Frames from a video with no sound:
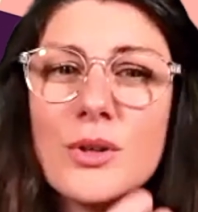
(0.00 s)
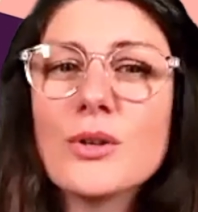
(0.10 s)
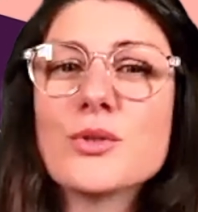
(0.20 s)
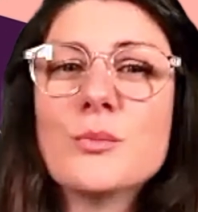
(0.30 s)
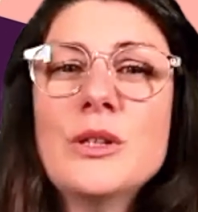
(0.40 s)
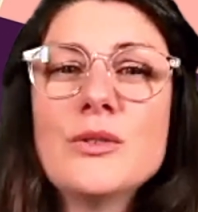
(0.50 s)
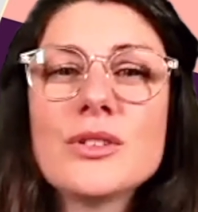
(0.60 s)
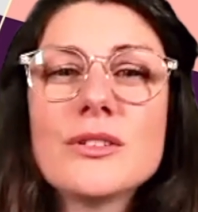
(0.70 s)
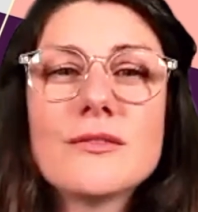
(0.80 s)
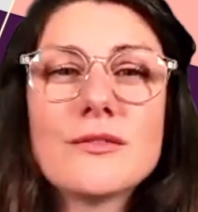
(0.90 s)

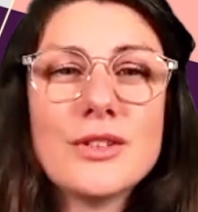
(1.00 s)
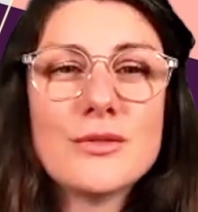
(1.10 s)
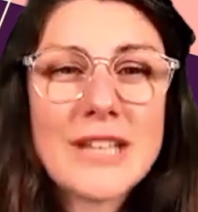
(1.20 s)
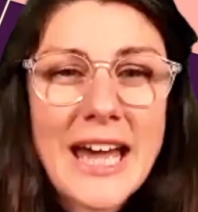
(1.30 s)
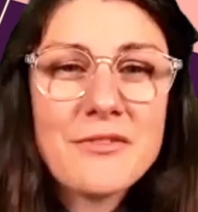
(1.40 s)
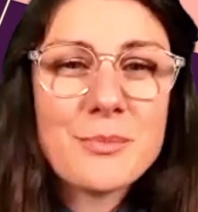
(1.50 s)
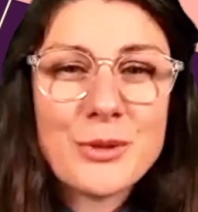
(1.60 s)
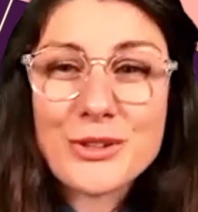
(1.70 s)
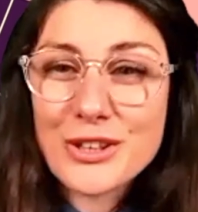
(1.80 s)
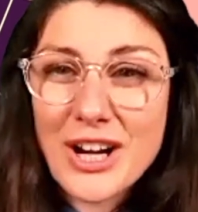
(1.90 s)
contribution for you to have a
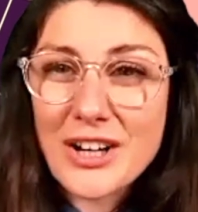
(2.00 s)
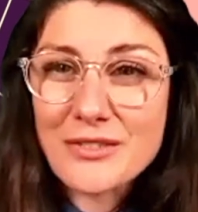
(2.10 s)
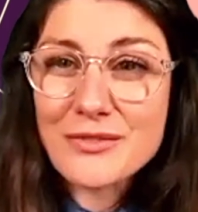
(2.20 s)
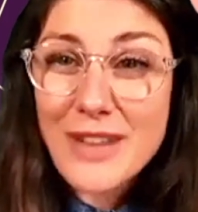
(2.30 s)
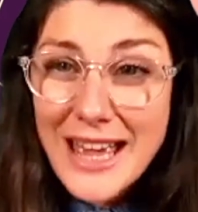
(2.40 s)
book that kind of